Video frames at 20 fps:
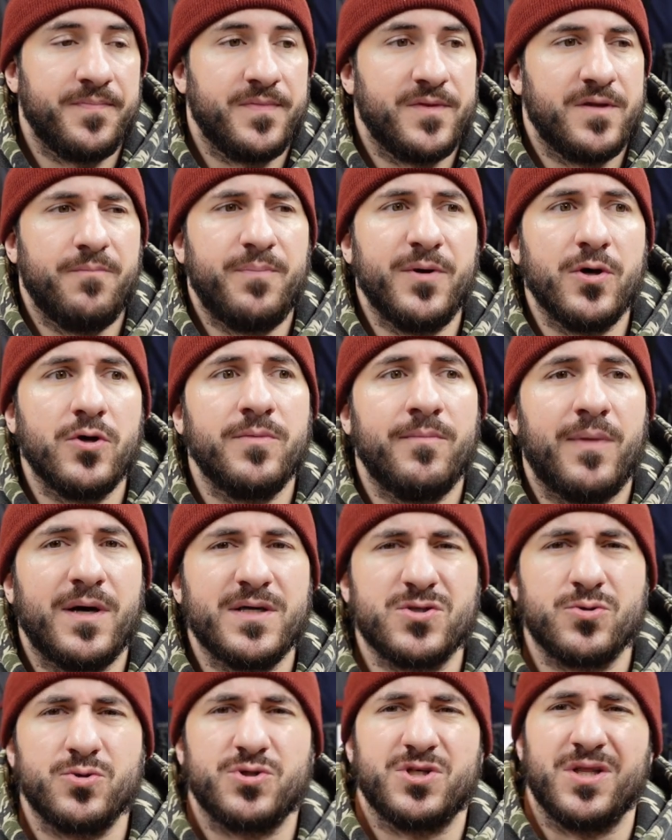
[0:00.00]
To build
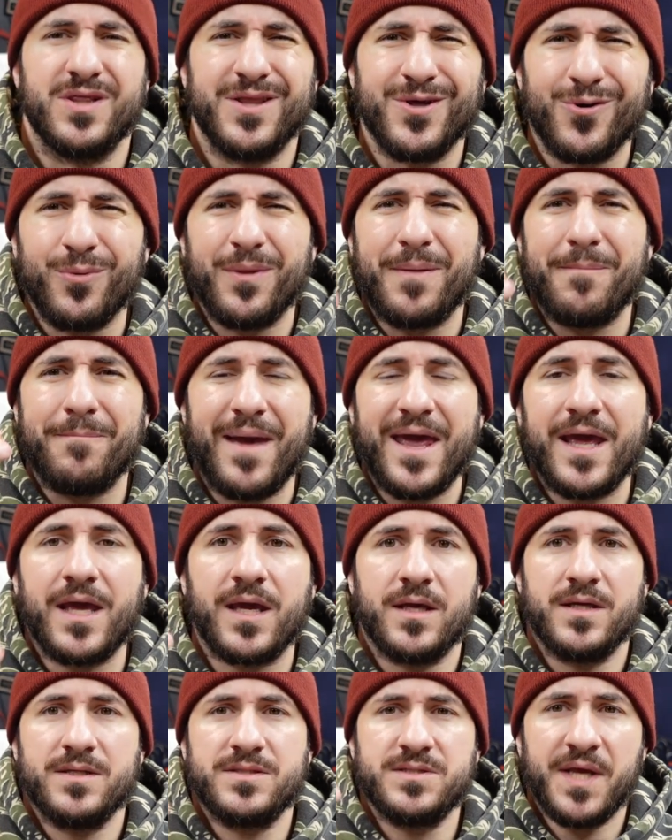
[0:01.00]
muscle, to literally
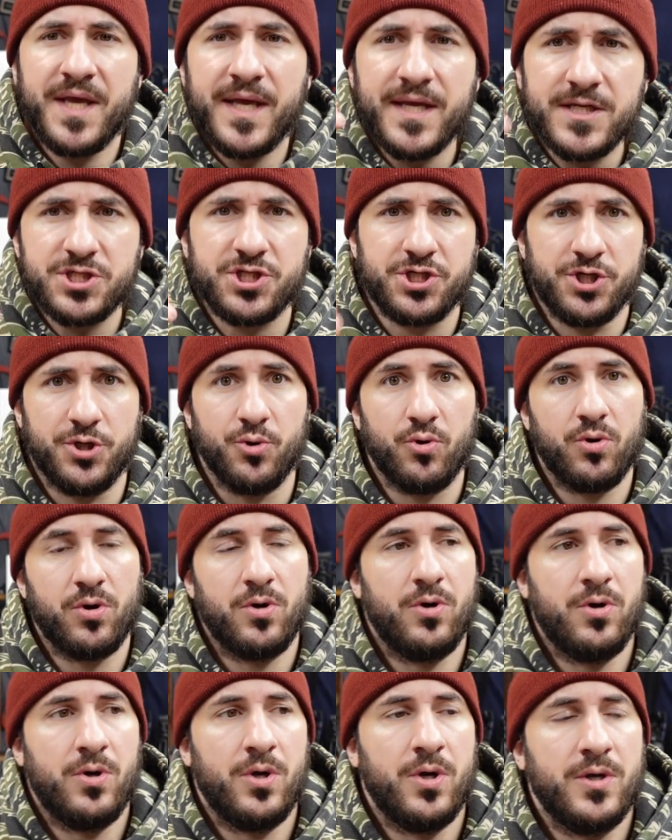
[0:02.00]
make tissue,
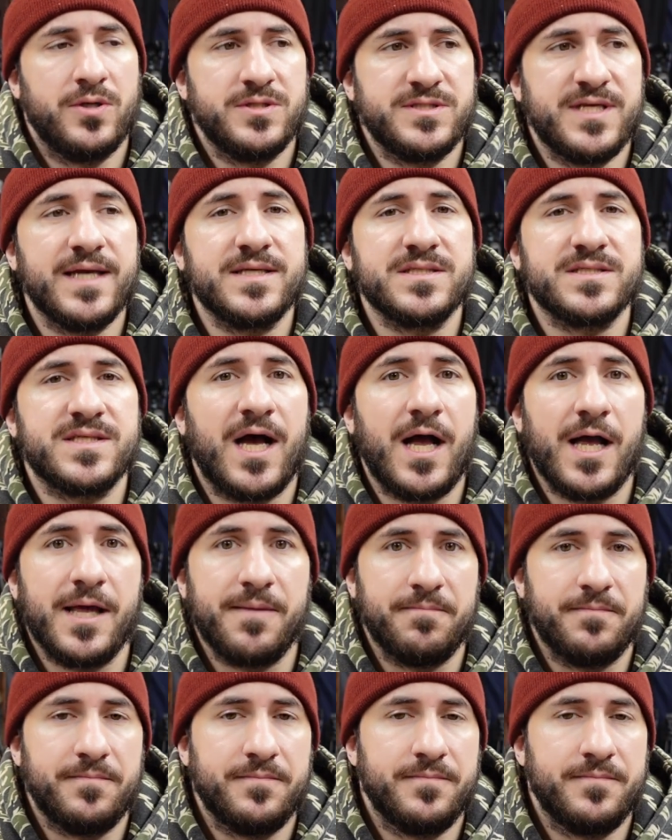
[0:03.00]
takes time.